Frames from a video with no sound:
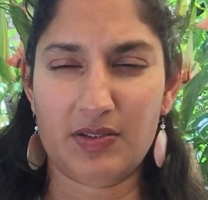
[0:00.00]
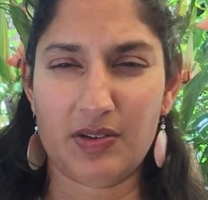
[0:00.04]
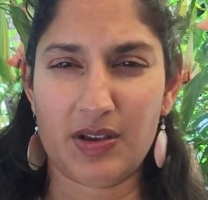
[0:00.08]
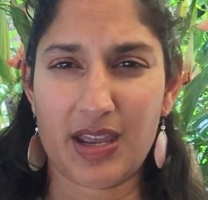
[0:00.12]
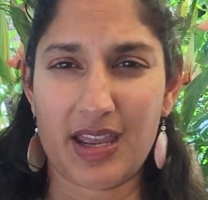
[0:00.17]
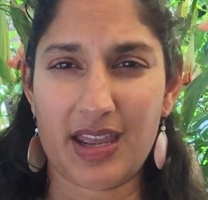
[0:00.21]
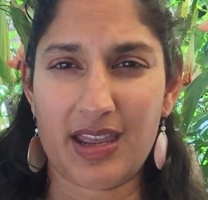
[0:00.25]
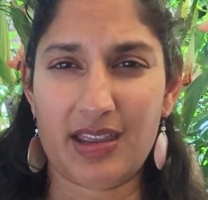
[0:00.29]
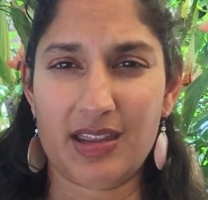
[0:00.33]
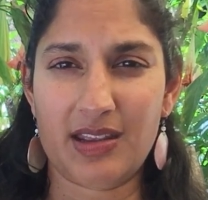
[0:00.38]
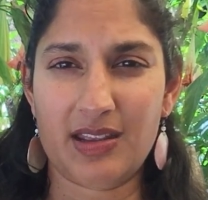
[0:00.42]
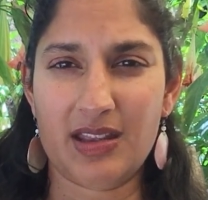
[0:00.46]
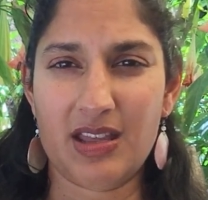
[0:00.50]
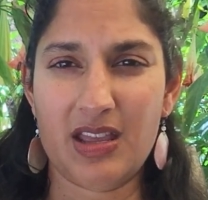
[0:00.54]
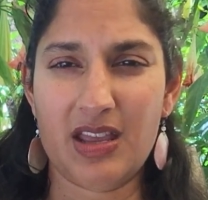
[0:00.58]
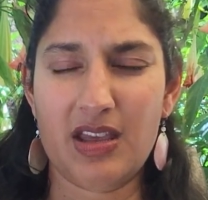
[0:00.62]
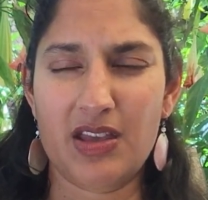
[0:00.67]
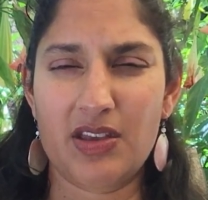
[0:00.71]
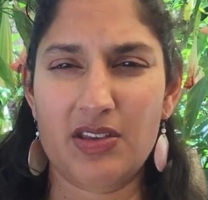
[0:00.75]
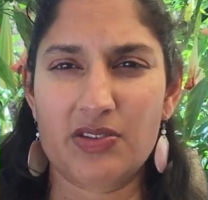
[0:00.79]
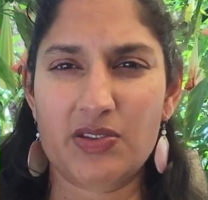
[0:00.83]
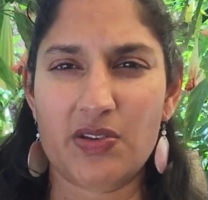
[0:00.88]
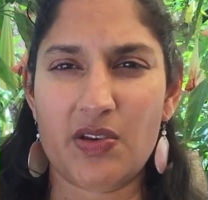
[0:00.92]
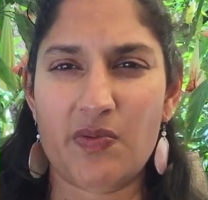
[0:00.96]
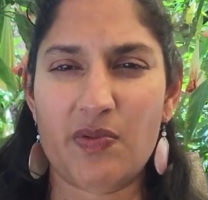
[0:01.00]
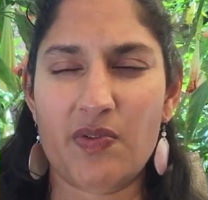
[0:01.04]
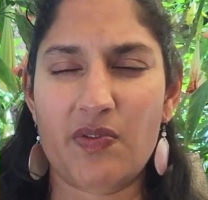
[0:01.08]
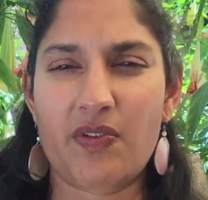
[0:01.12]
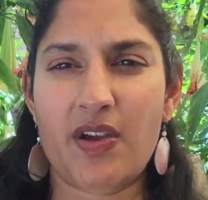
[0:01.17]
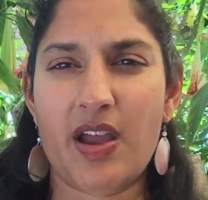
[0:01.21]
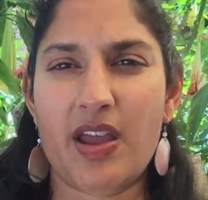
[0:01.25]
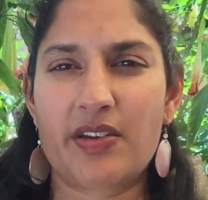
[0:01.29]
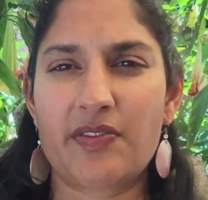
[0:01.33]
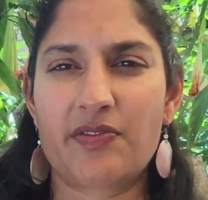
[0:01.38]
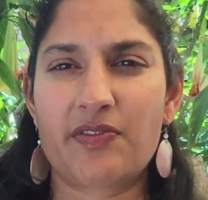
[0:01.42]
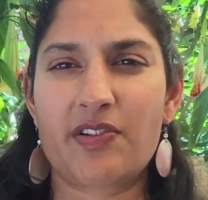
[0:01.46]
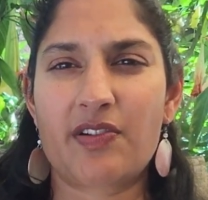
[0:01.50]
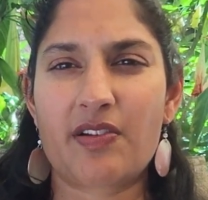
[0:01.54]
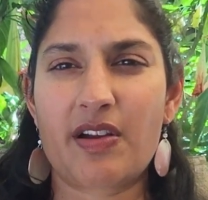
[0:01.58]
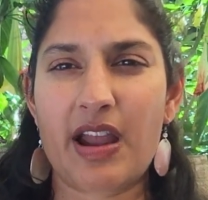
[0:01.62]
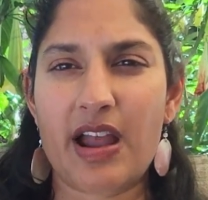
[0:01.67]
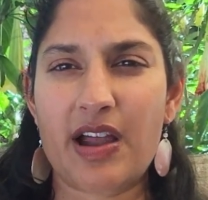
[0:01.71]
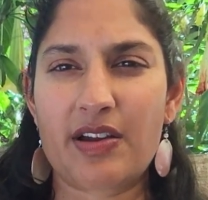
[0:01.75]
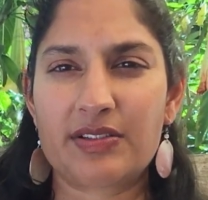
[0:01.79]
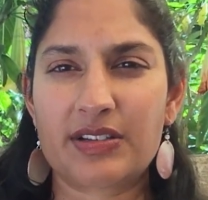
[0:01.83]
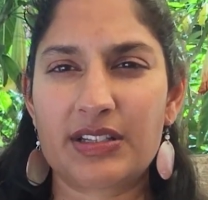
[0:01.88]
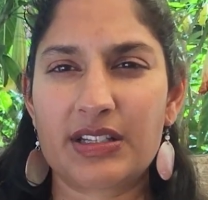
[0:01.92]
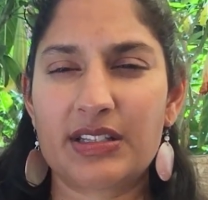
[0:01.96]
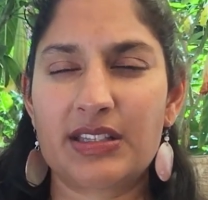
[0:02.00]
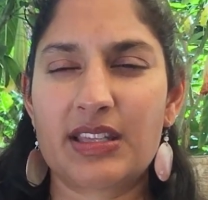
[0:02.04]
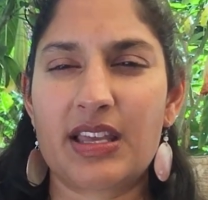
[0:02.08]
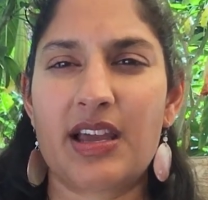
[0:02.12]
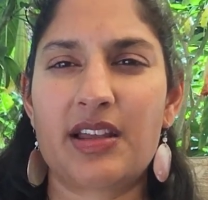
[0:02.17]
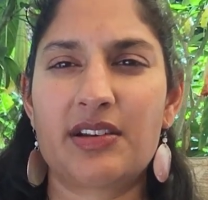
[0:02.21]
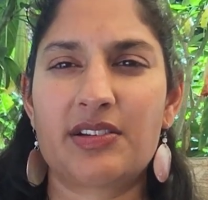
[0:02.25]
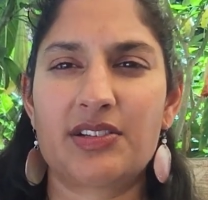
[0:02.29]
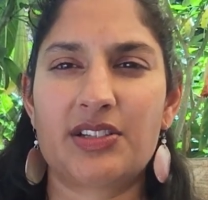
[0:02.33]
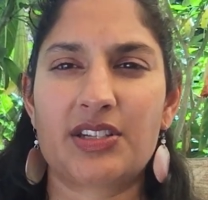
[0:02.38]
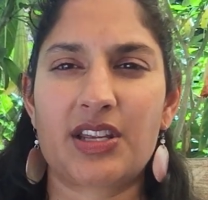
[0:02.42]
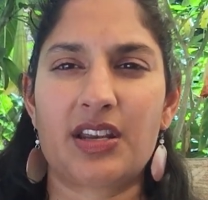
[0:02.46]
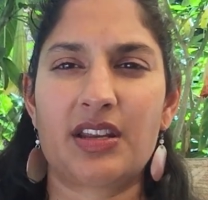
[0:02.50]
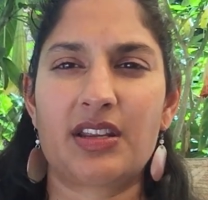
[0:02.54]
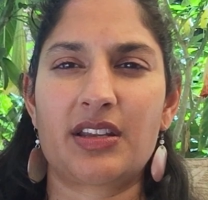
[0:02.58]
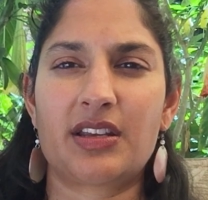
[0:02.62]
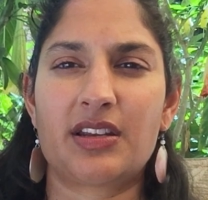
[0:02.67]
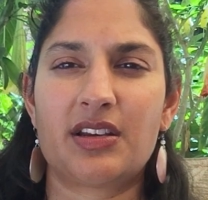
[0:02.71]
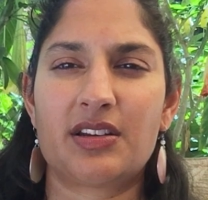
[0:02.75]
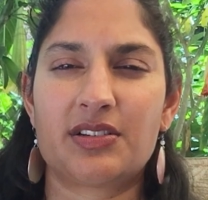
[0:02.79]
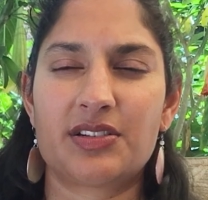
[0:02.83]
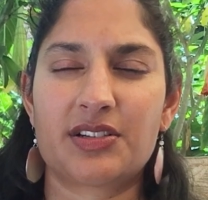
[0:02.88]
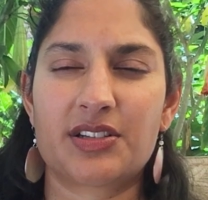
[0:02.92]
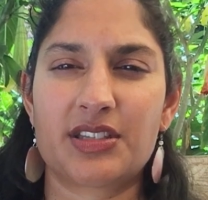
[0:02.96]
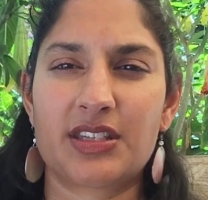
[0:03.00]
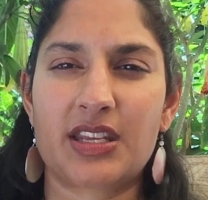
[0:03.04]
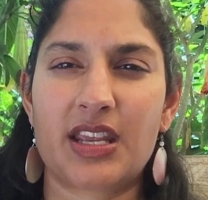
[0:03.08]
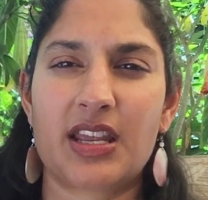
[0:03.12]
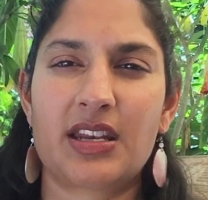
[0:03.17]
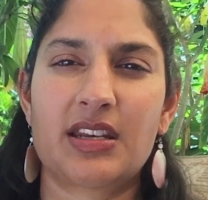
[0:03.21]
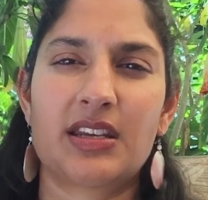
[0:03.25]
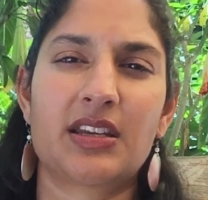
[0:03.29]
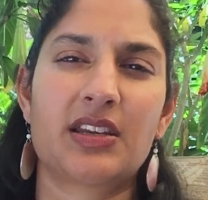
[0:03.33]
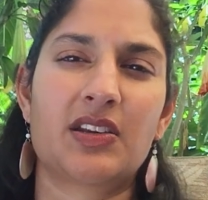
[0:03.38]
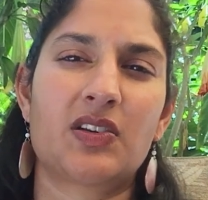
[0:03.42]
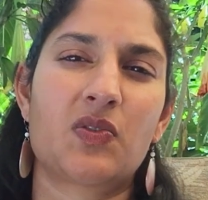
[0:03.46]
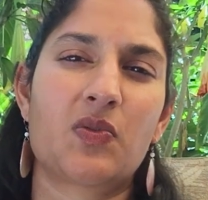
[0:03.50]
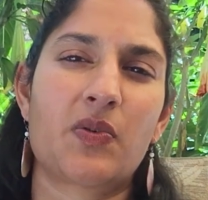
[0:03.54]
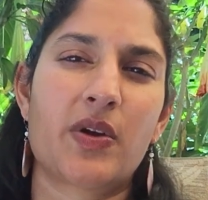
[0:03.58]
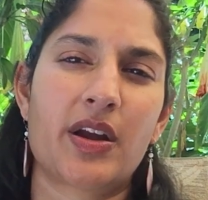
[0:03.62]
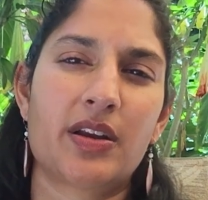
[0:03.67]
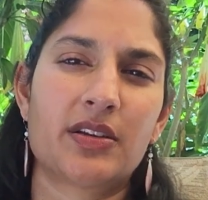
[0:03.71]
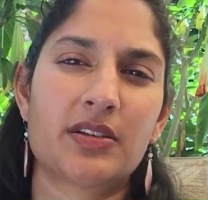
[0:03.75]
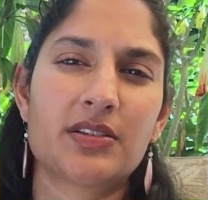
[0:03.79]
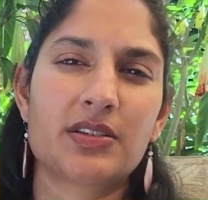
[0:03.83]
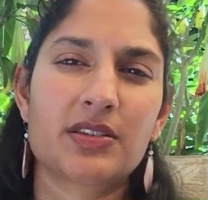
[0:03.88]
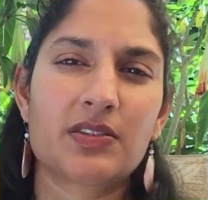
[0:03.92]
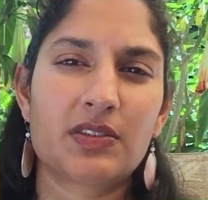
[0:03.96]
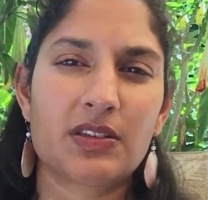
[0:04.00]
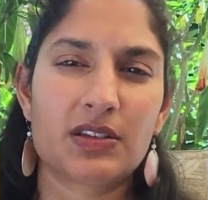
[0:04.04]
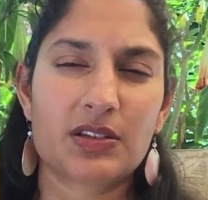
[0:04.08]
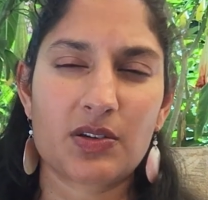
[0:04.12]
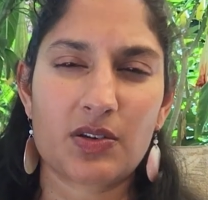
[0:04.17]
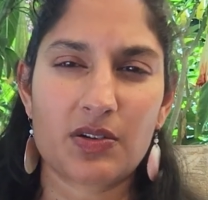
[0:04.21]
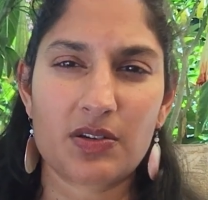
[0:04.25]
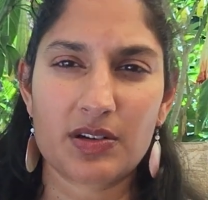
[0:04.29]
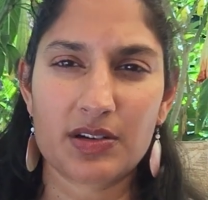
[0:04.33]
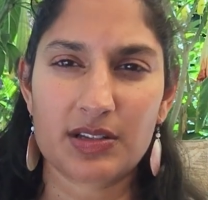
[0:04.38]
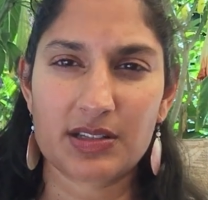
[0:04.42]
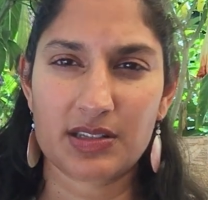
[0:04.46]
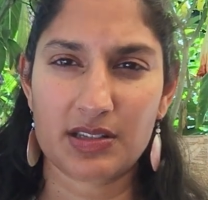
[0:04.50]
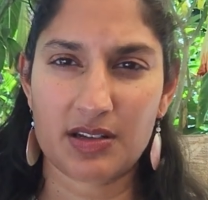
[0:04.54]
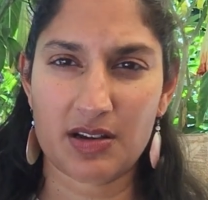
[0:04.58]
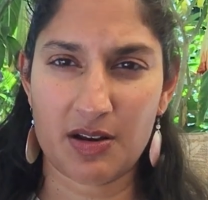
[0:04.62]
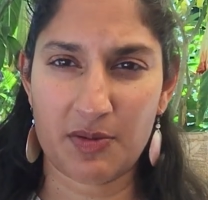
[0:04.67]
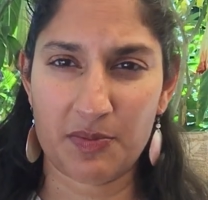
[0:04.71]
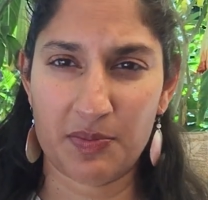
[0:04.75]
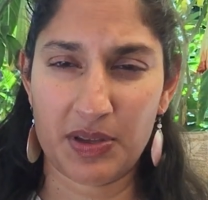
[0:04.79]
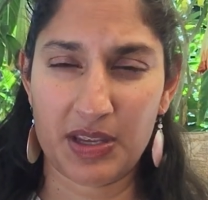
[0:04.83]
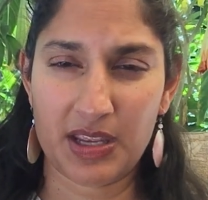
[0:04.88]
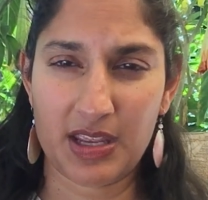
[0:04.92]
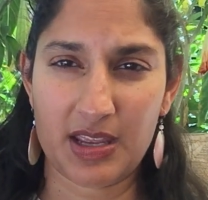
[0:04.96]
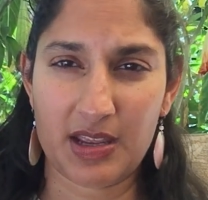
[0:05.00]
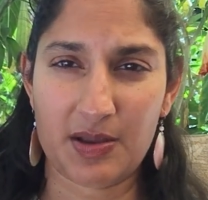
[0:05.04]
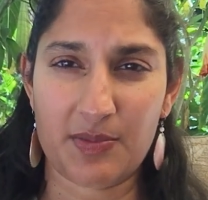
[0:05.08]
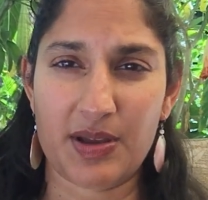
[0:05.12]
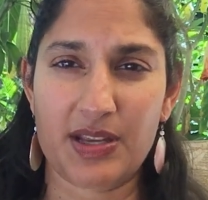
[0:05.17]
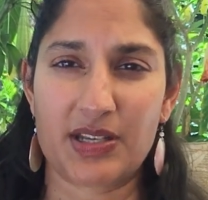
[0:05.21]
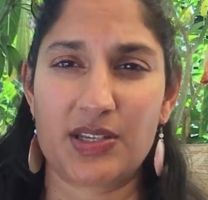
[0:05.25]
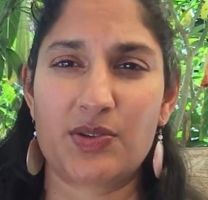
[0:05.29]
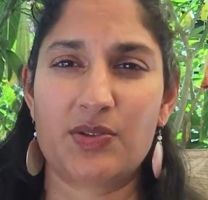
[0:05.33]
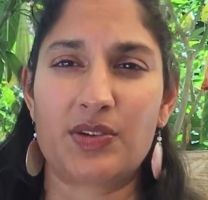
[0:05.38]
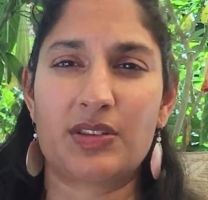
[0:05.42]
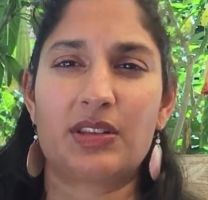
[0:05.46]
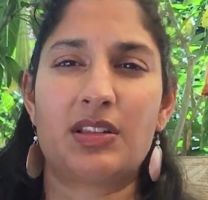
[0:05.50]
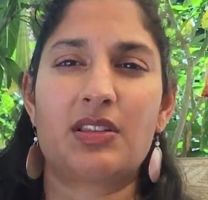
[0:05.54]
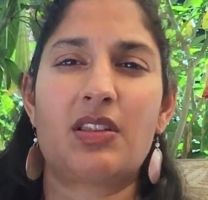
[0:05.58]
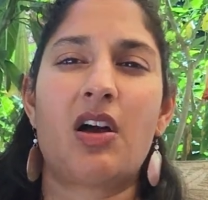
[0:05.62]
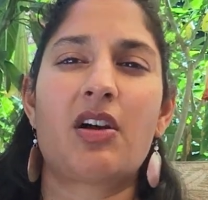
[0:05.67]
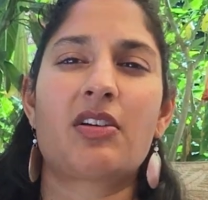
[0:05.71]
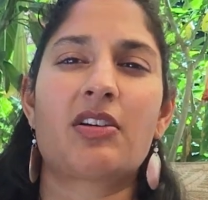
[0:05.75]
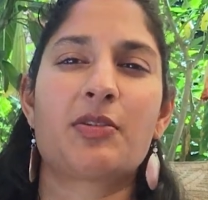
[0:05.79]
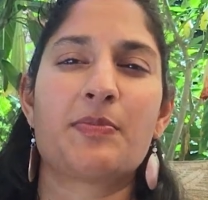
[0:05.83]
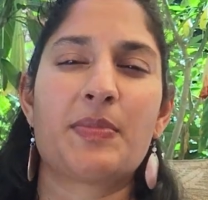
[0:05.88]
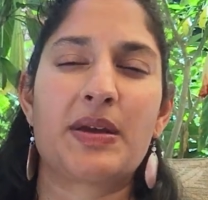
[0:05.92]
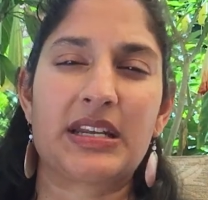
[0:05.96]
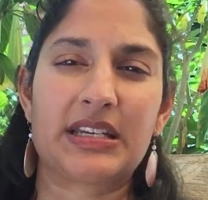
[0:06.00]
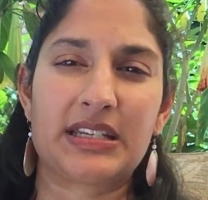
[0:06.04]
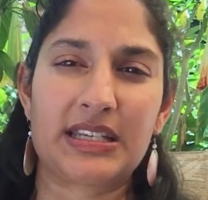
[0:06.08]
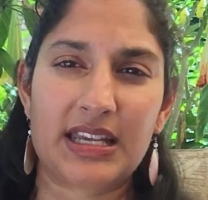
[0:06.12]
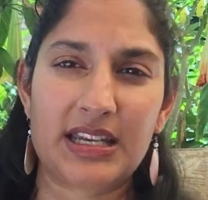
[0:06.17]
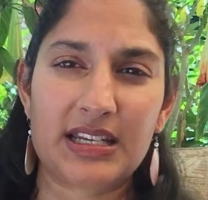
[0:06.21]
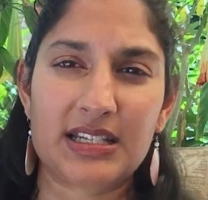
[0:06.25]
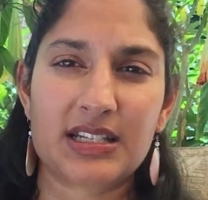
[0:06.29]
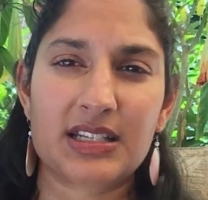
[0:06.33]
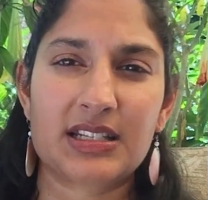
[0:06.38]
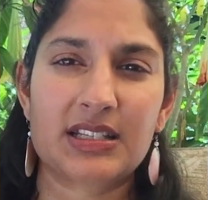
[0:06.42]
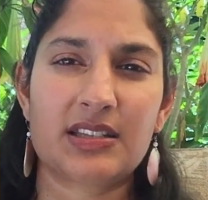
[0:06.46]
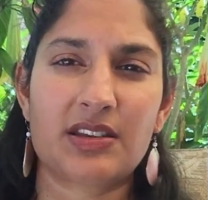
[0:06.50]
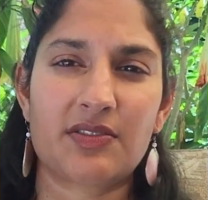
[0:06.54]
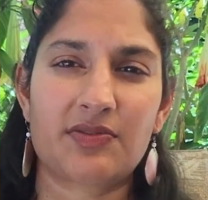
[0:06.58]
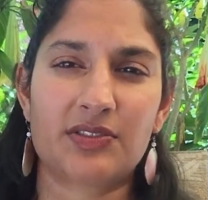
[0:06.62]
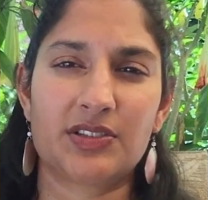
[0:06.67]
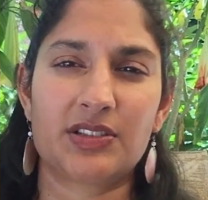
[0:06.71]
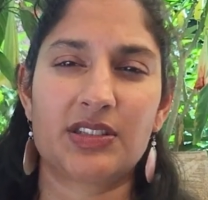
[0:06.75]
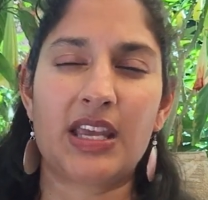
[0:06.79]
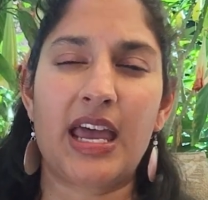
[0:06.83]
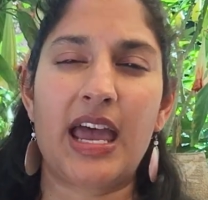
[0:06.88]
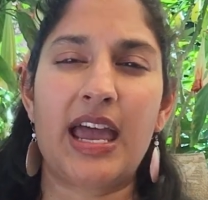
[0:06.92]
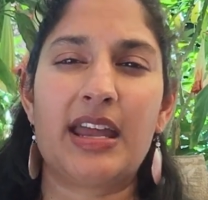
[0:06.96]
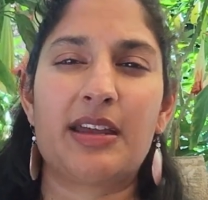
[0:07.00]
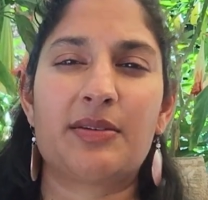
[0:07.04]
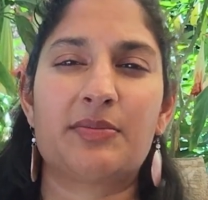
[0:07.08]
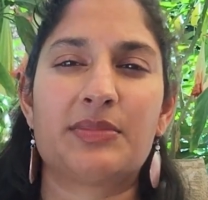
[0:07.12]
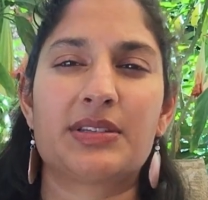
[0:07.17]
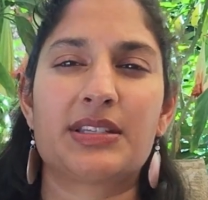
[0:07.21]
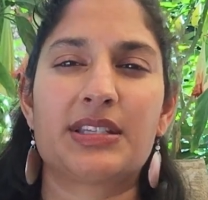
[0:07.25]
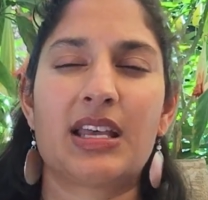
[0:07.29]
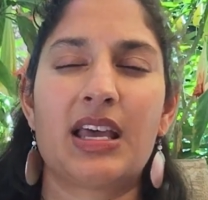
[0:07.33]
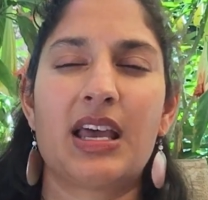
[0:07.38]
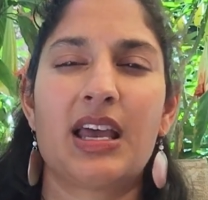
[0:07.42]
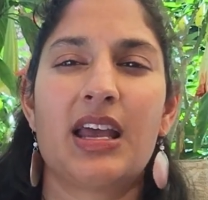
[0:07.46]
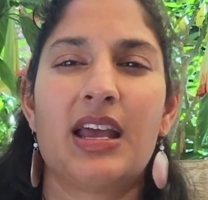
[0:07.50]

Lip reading: Okay? So if we've kind of grounded the energetic and understanding and awareness of the Torus in our being by doing the longer meditation several times,